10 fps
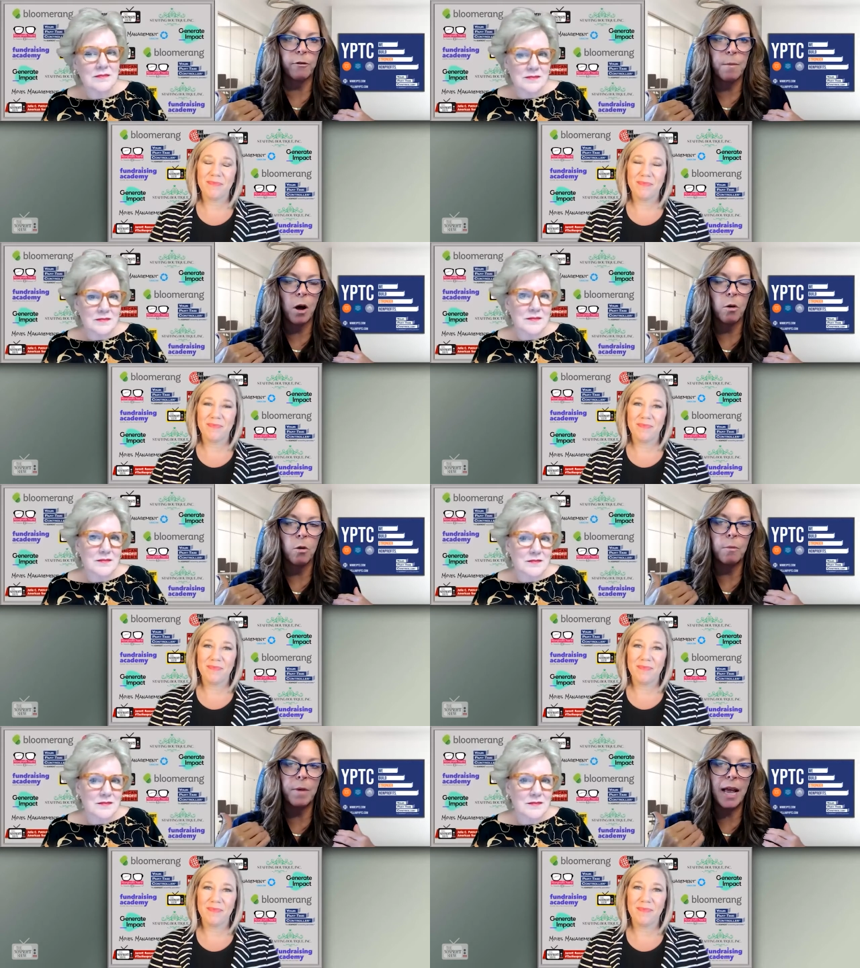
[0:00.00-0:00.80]
Speaker 1: from
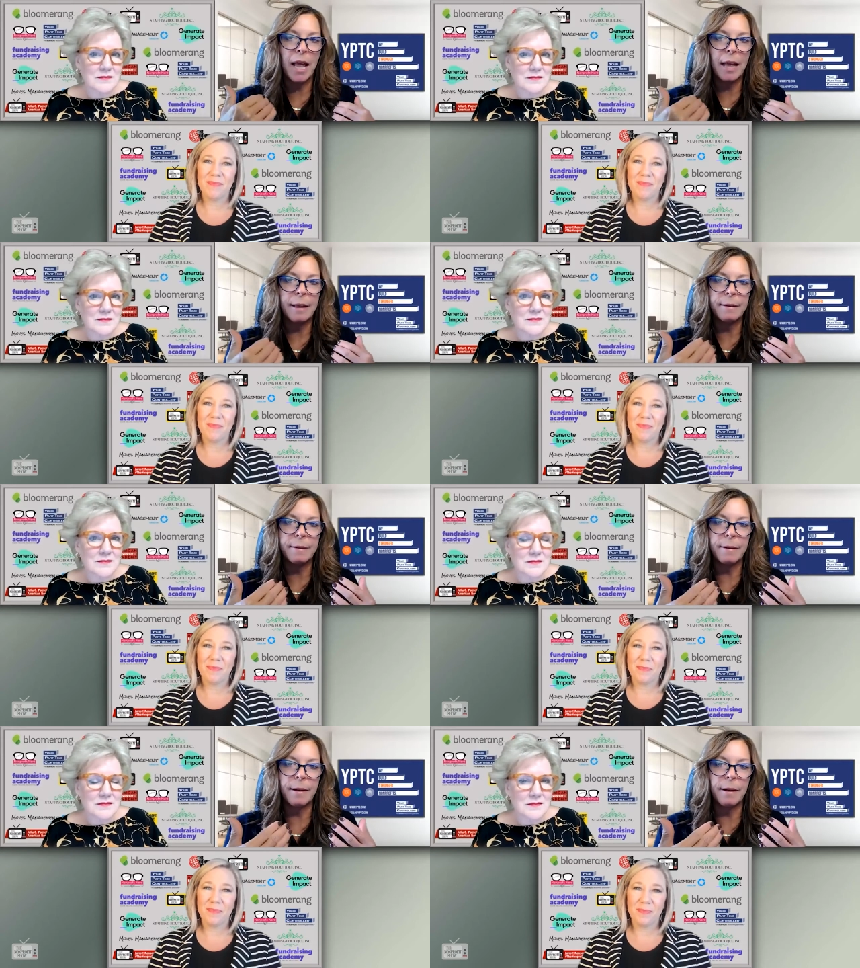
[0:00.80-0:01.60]
home and
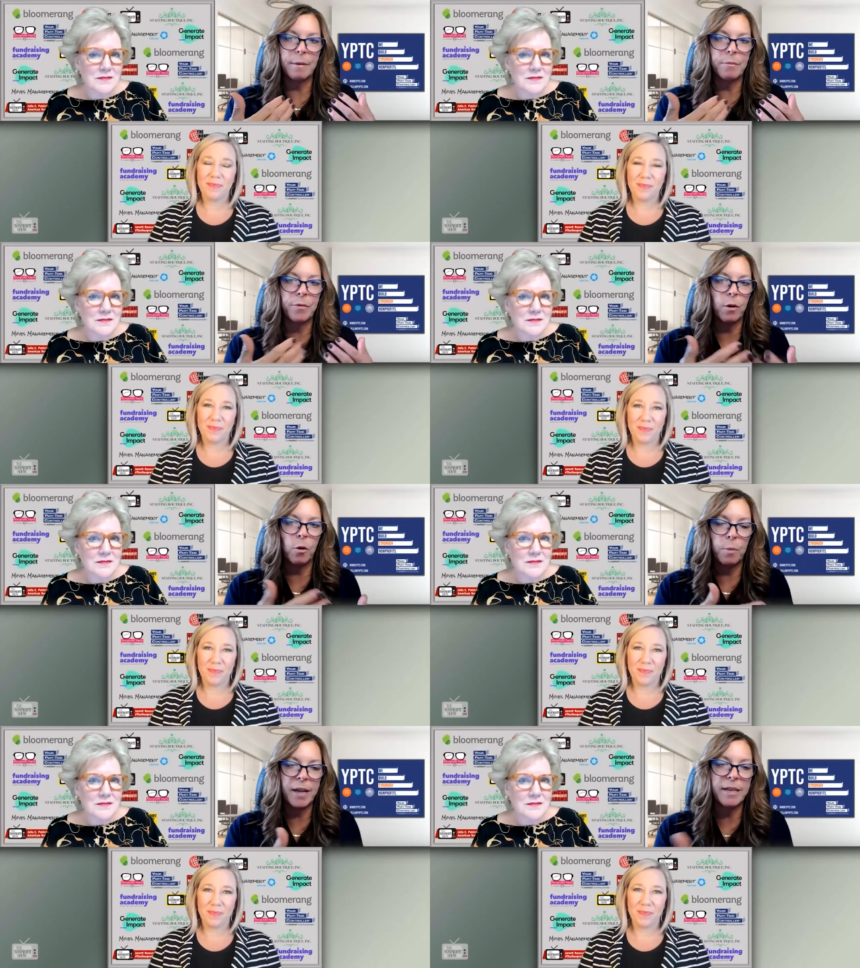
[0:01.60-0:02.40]
the whole
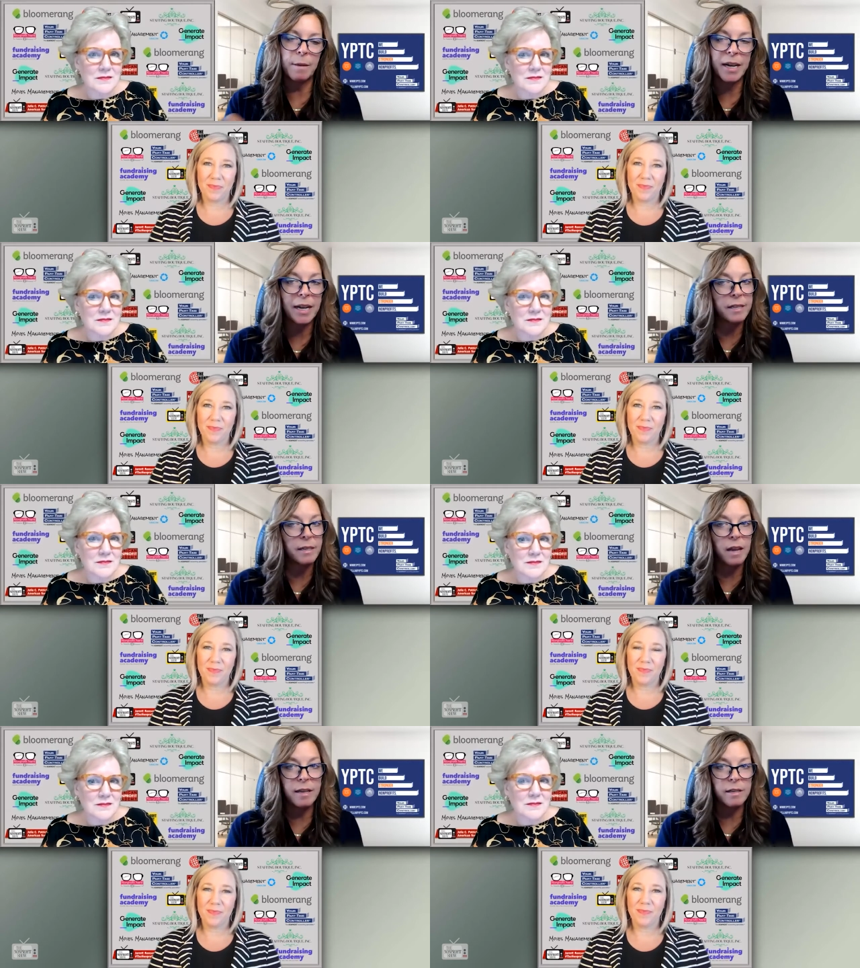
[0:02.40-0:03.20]
pandemic
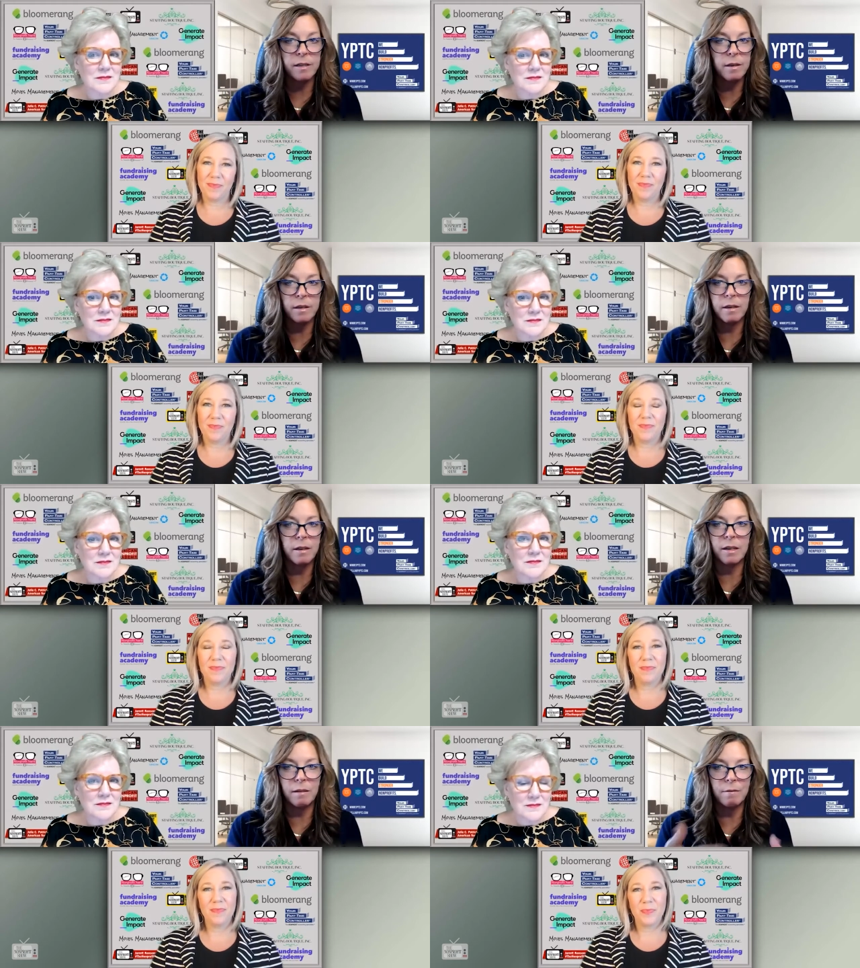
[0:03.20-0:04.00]
has
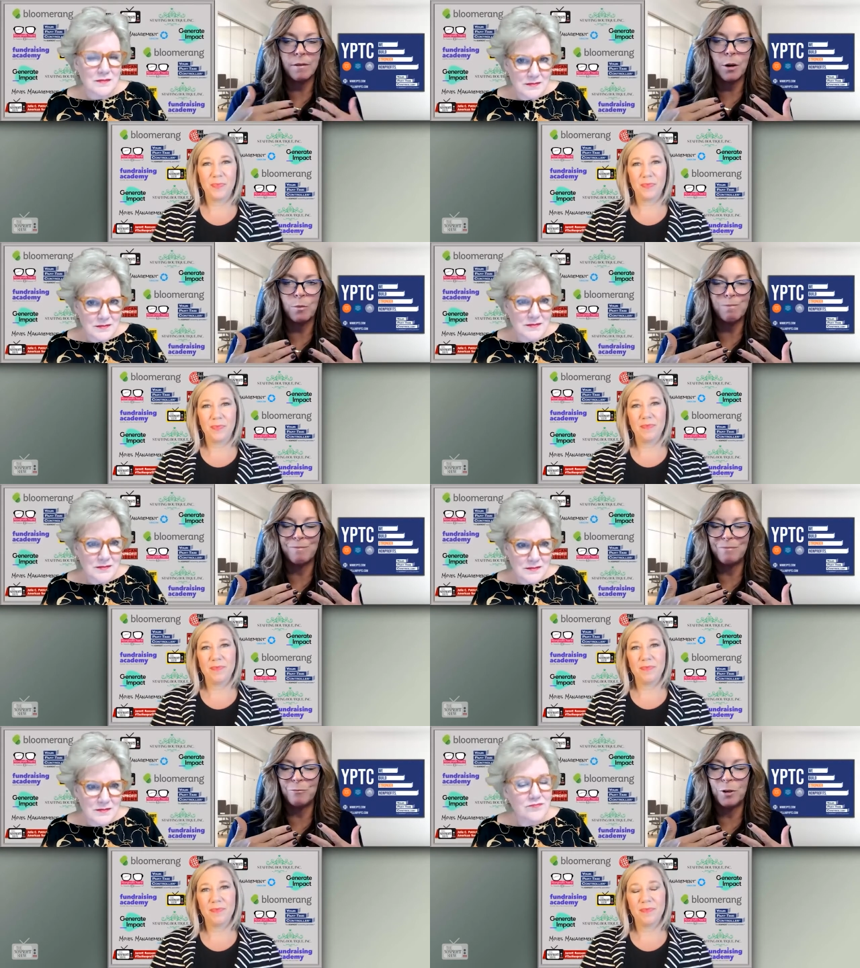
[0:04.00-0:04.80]
you know,
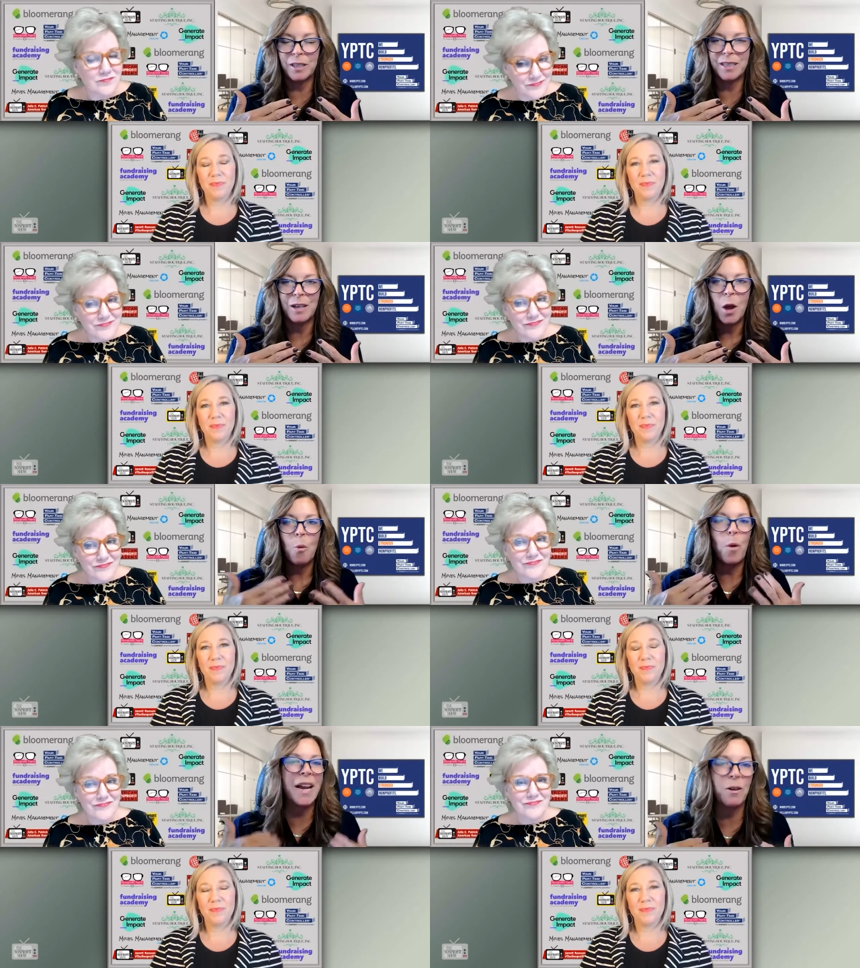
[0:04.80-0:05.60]
really
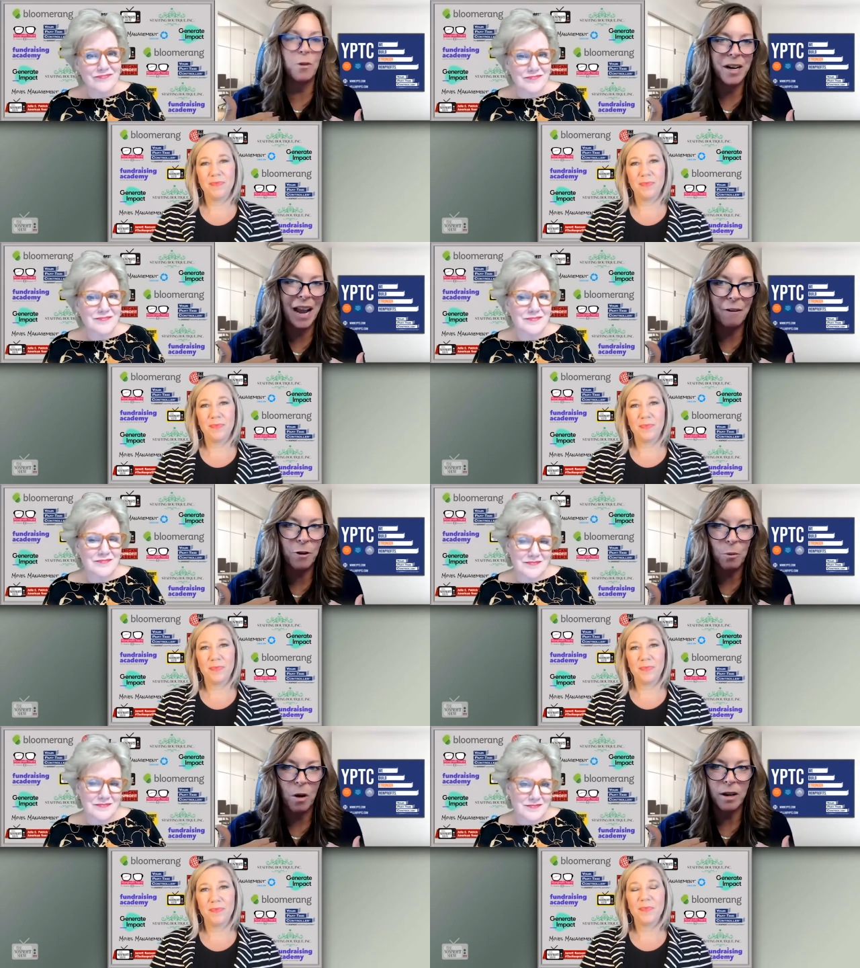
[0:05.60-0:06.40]
weighed on
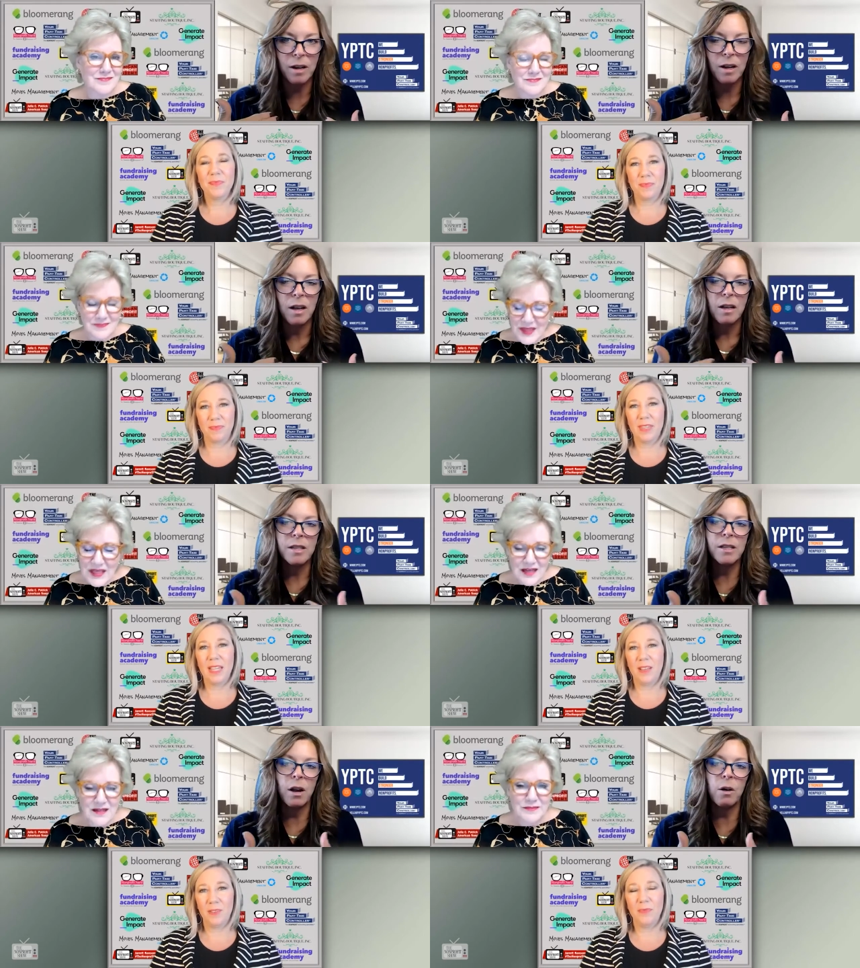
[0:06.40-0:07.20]
everyone.
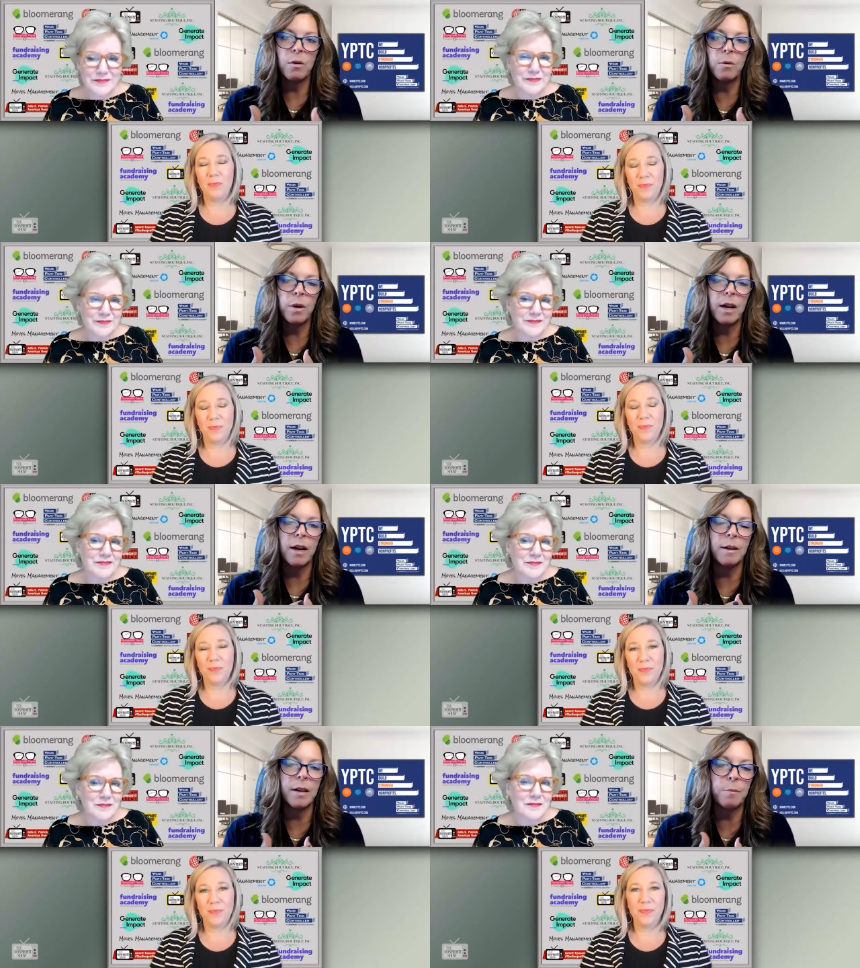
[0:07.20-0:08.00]
So
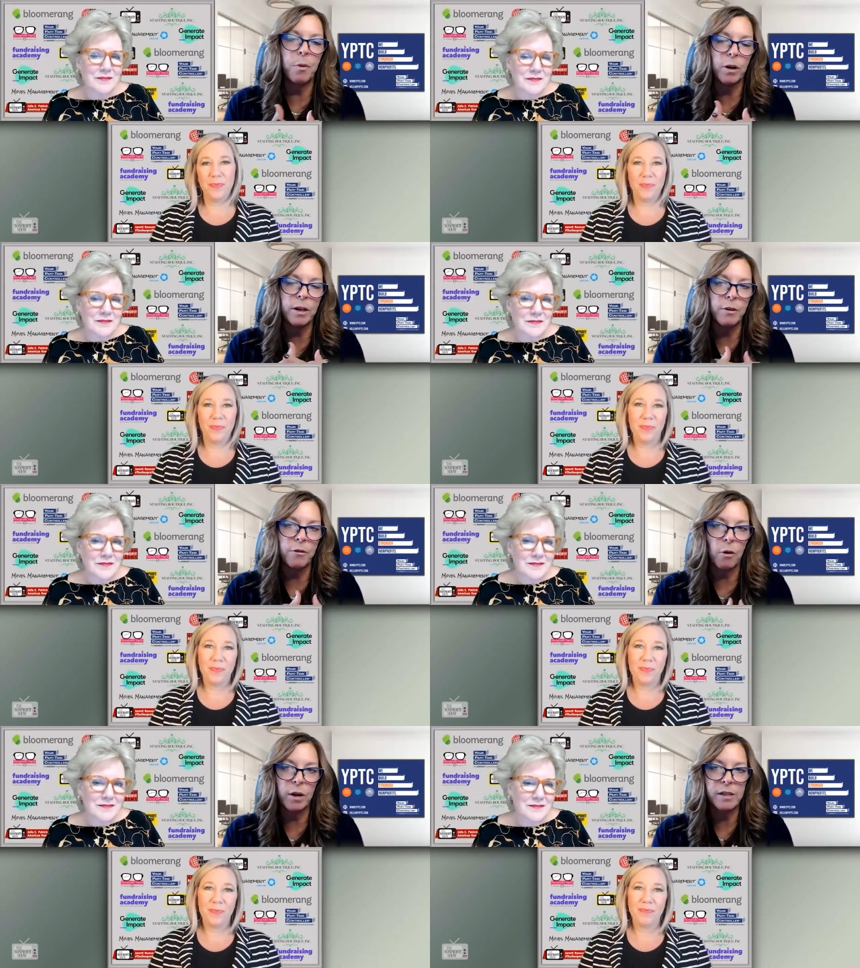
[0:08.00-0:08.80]
important to
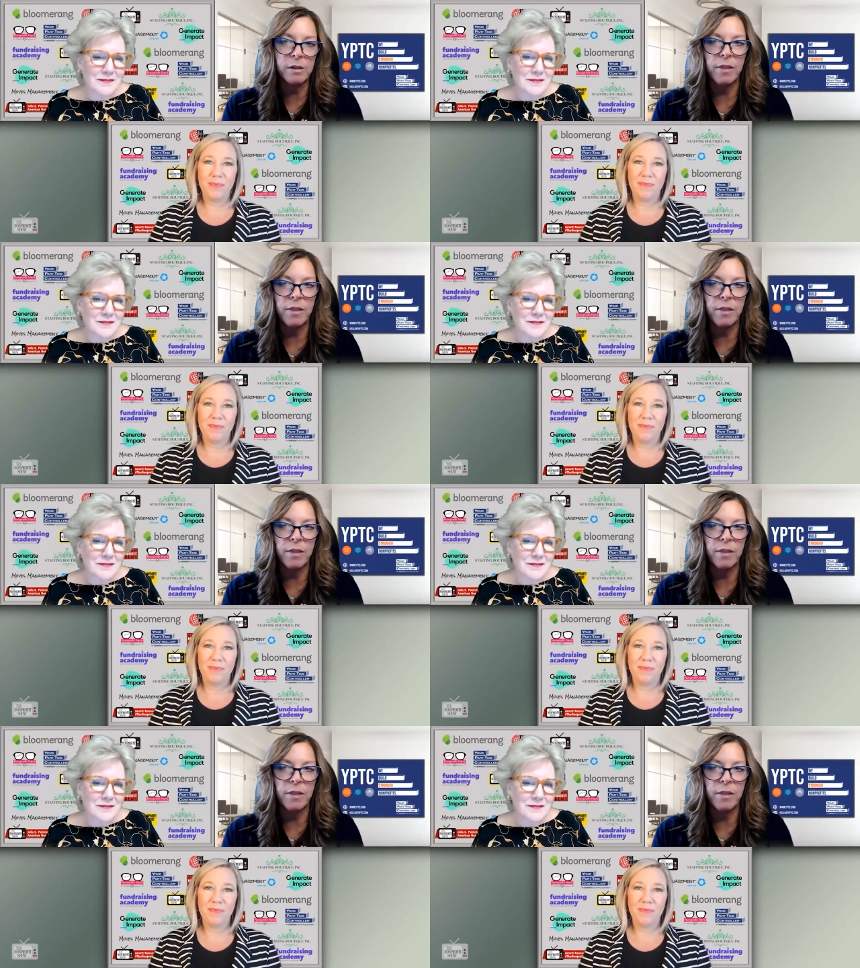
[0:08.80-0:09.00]
focus on